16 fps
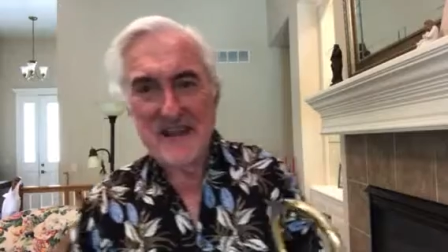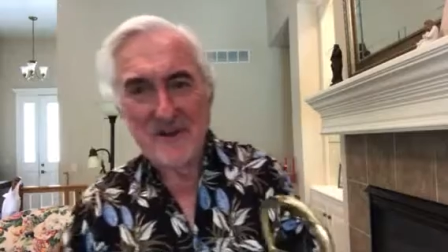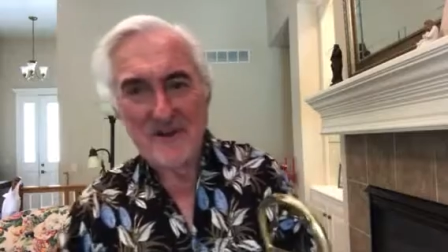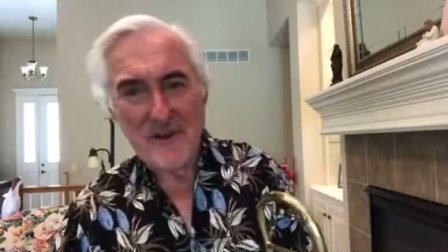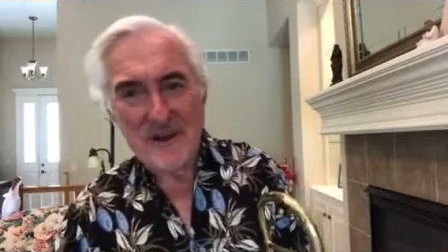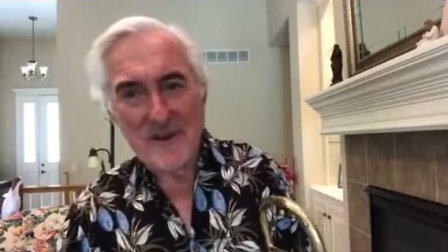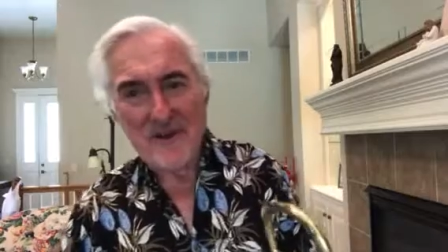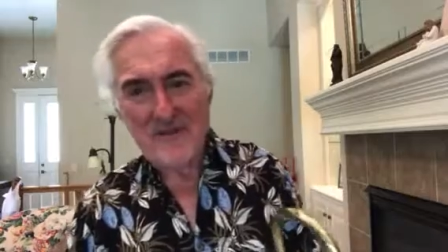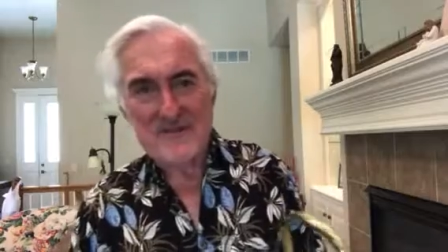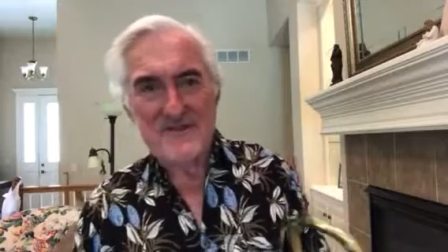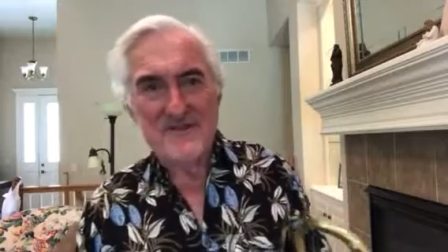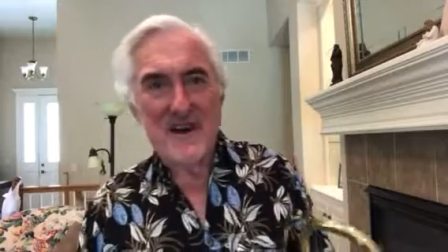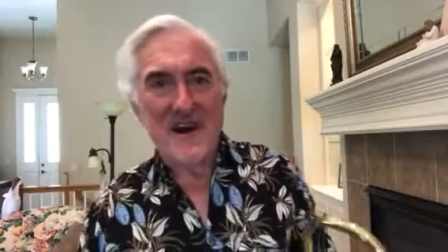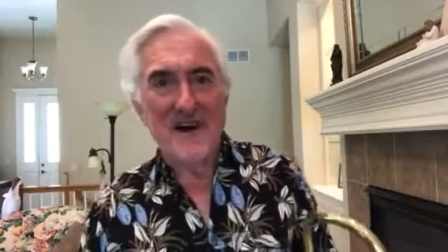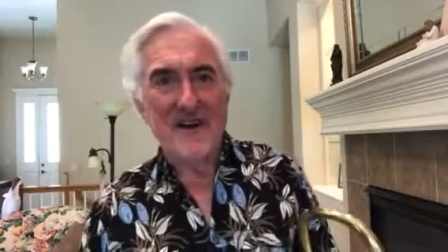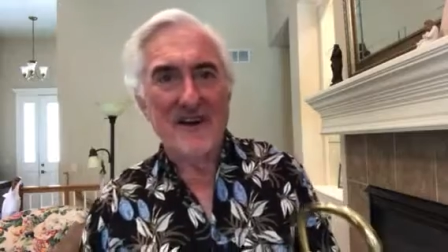that great old
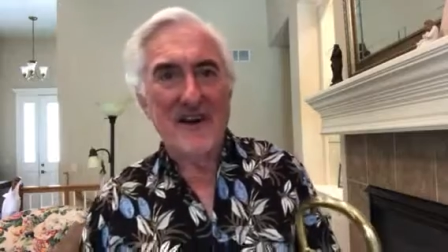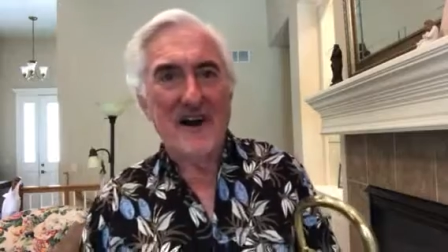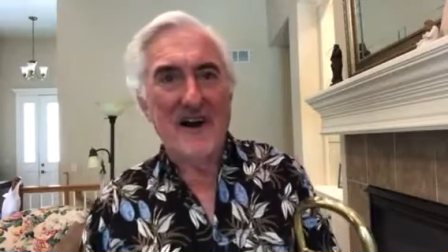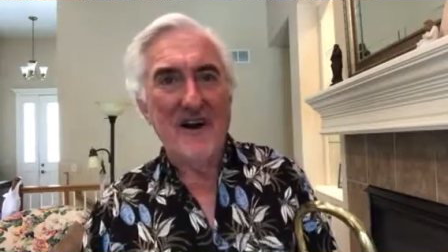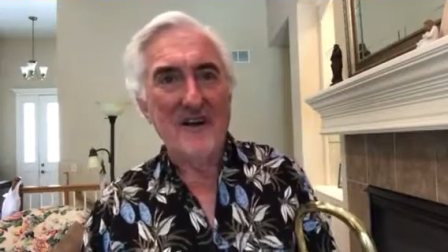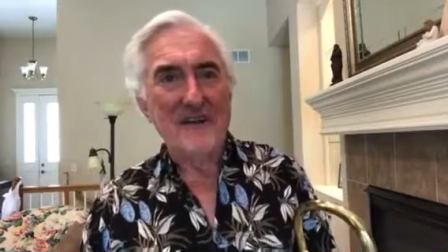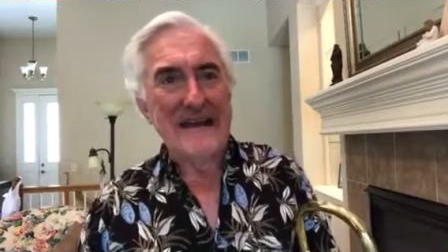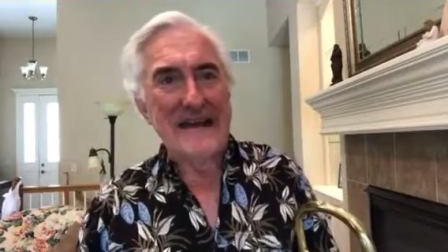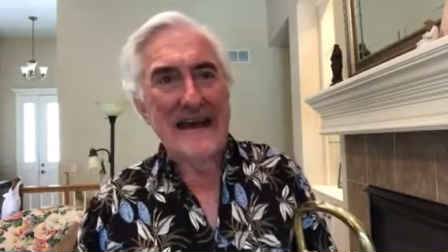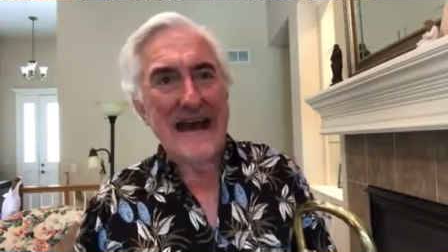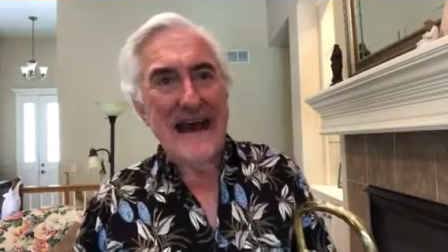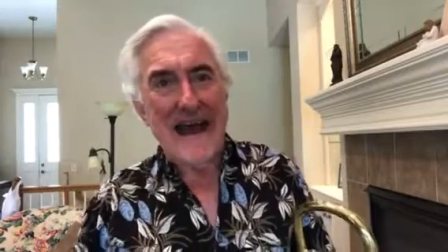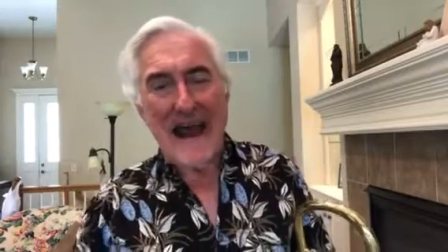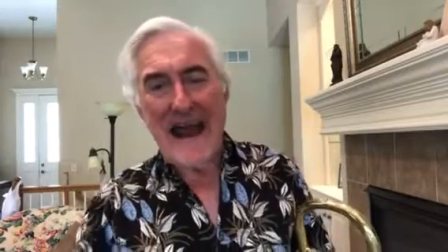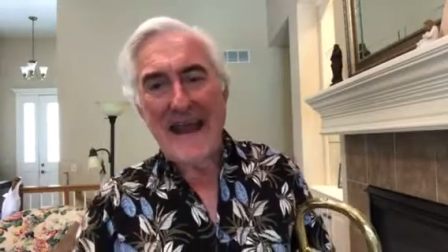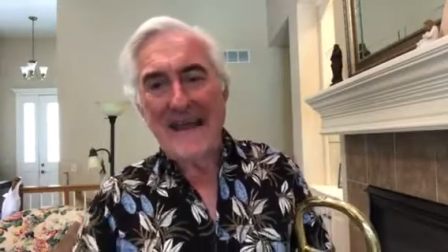song called
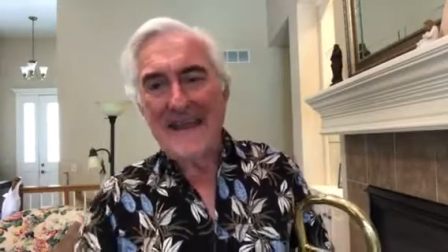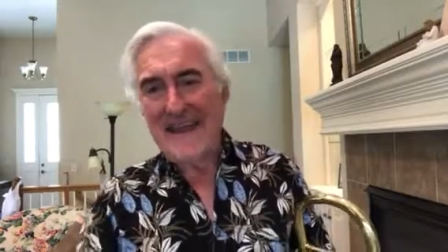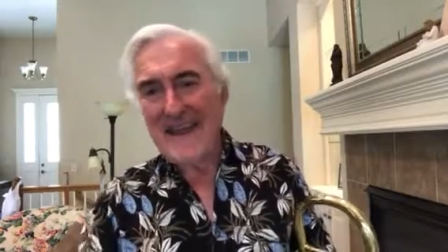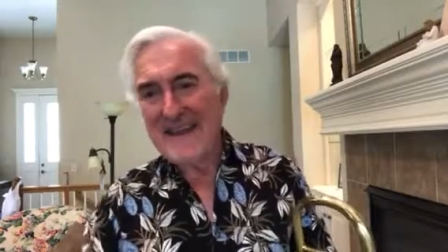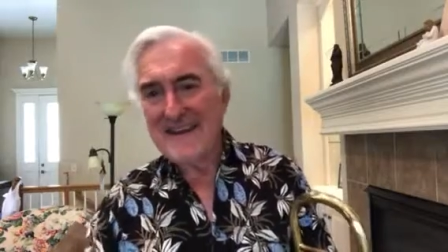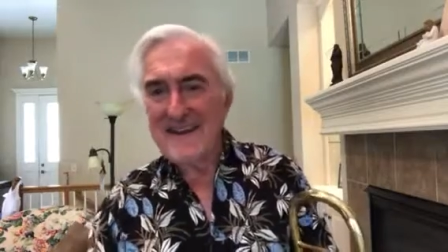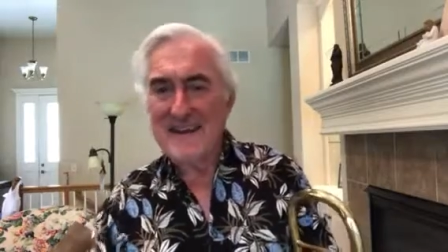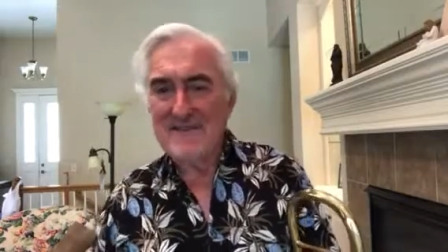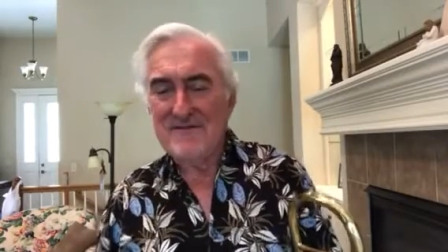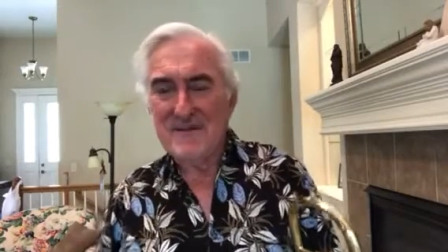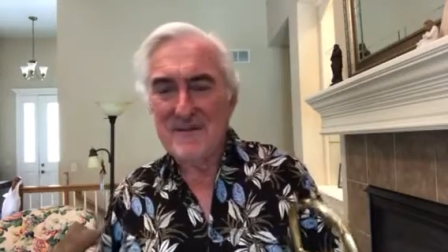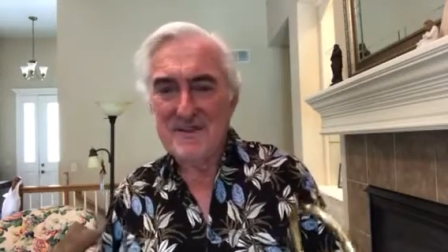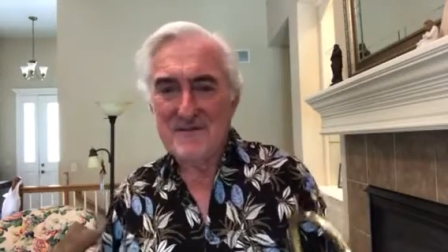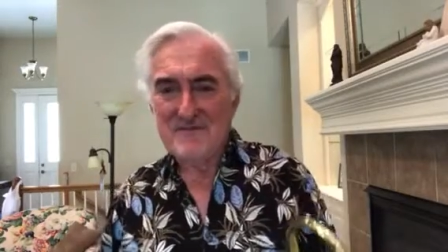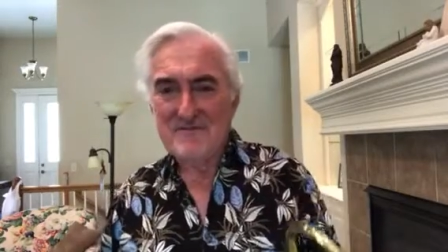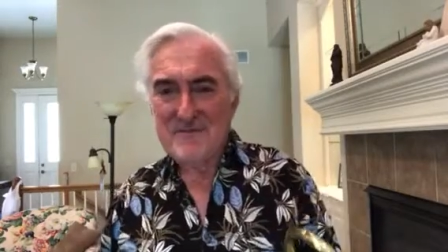"I Can't Give
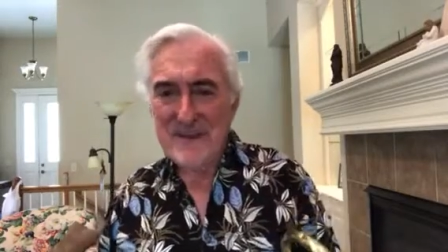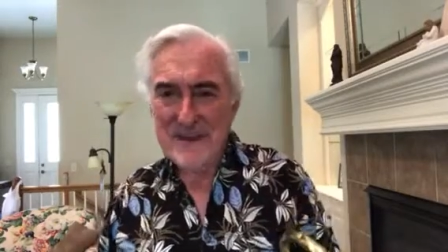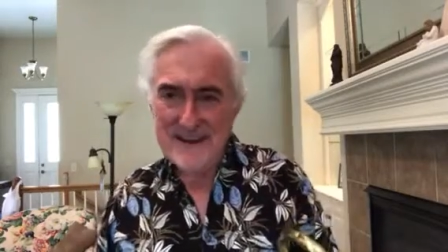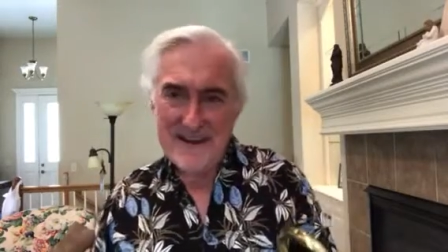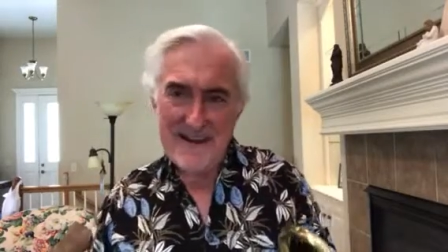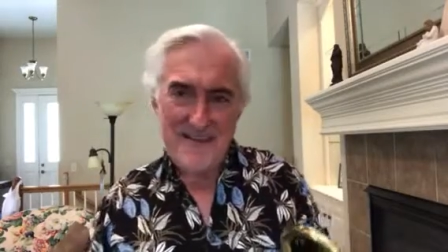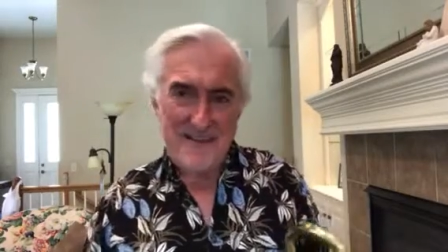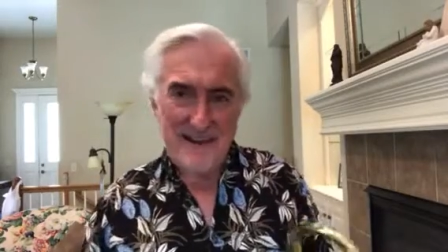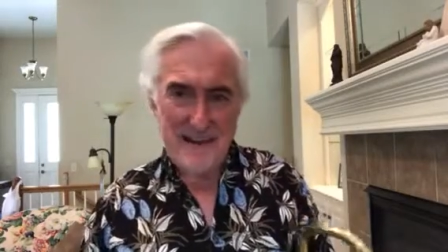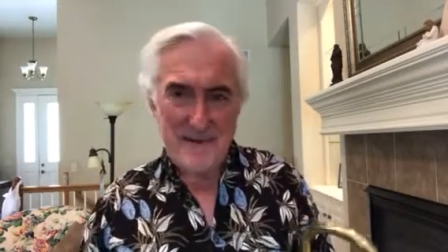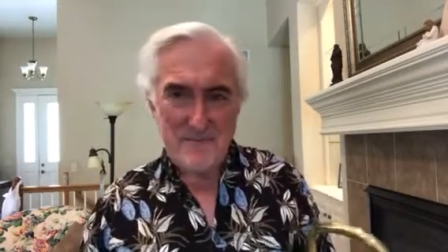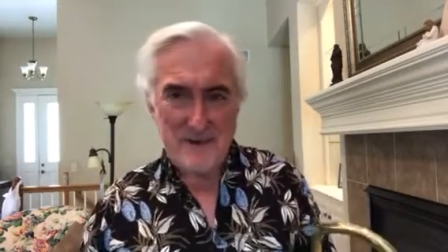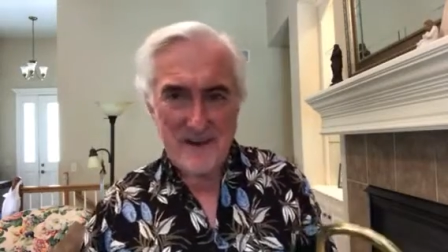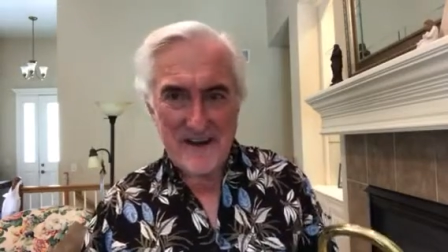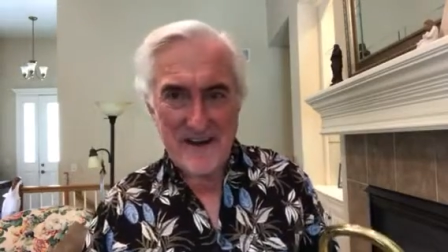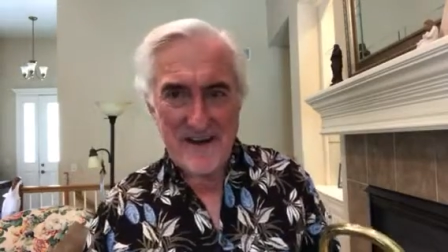You Anything
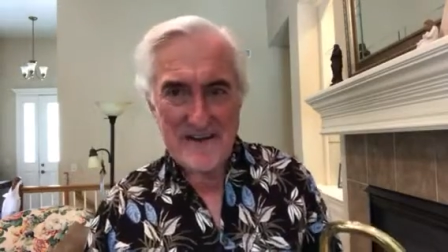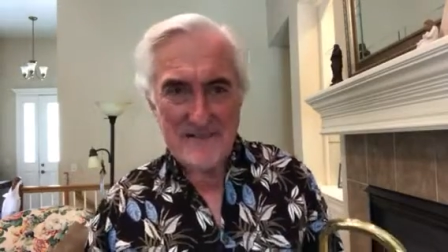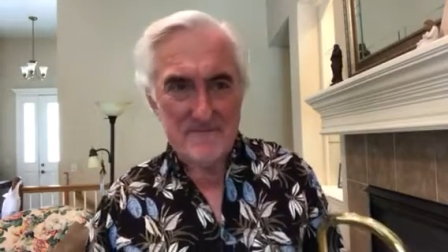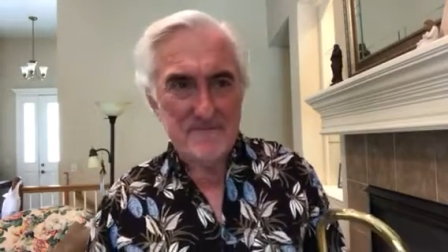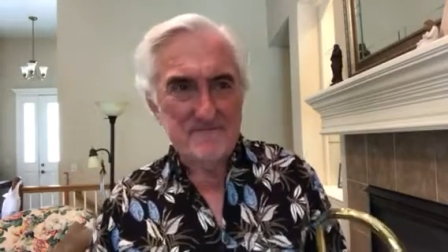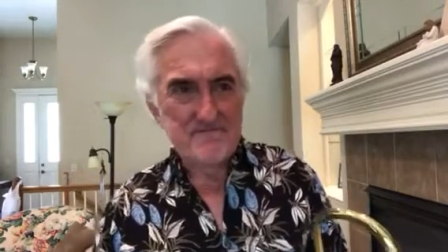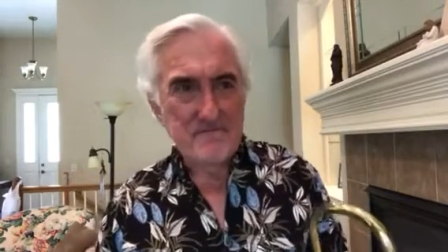But Love."